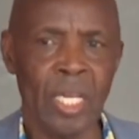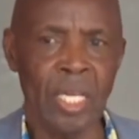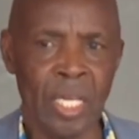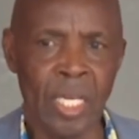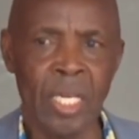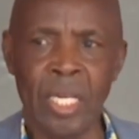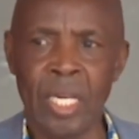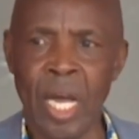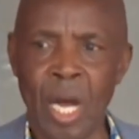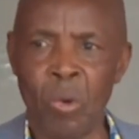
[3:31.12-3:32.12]
in
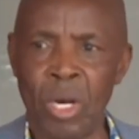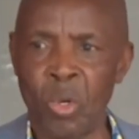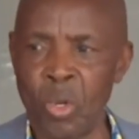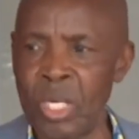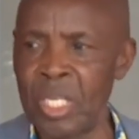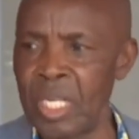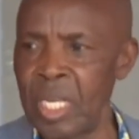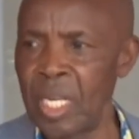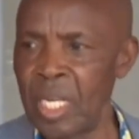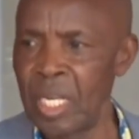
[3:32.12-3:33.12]
our roads,
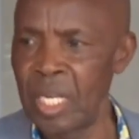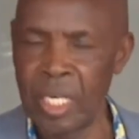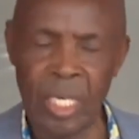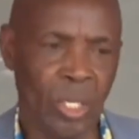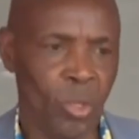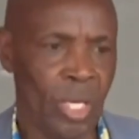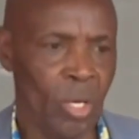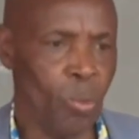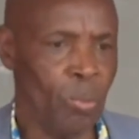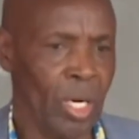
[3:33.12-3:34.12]
leading to the
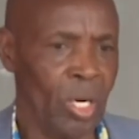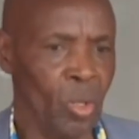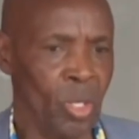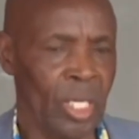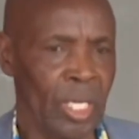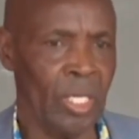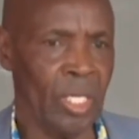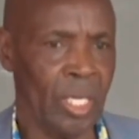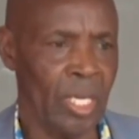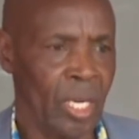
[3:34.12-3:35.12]
human loss
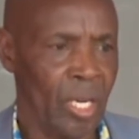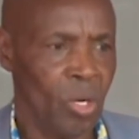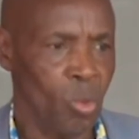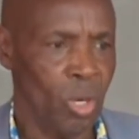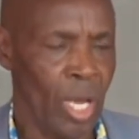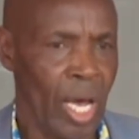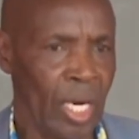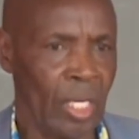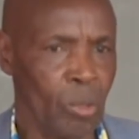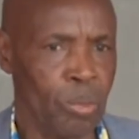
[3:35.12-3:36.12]
that we are
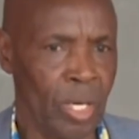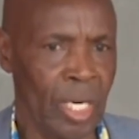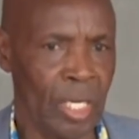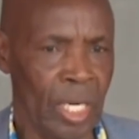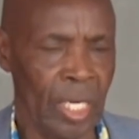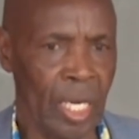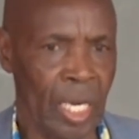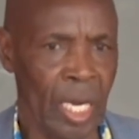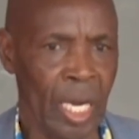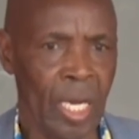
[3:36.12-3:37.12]
experiencing
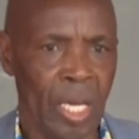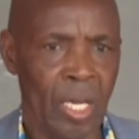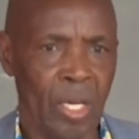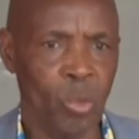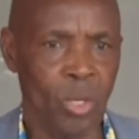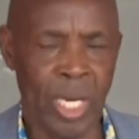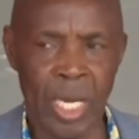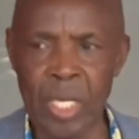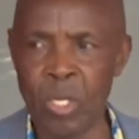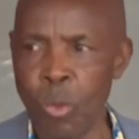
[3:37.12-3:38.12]
here
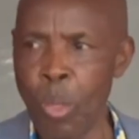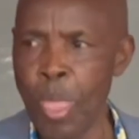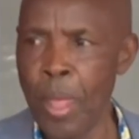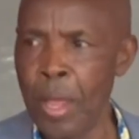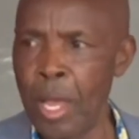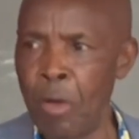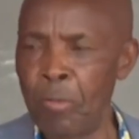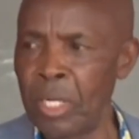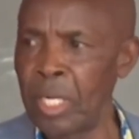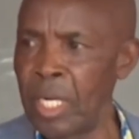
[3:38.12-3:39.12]
today.
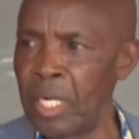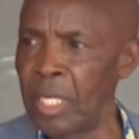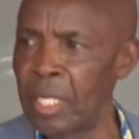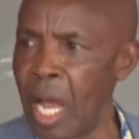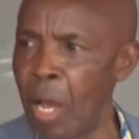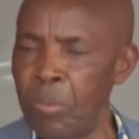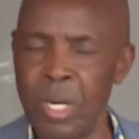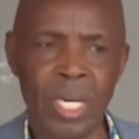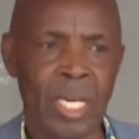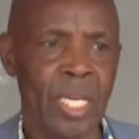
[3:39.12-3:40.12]
Ever since it
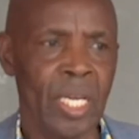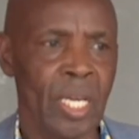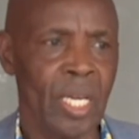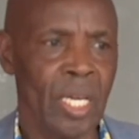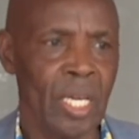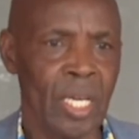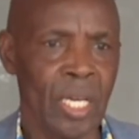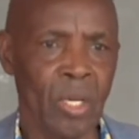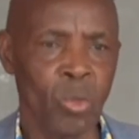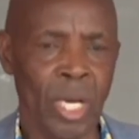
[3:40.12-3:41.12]
happened, Your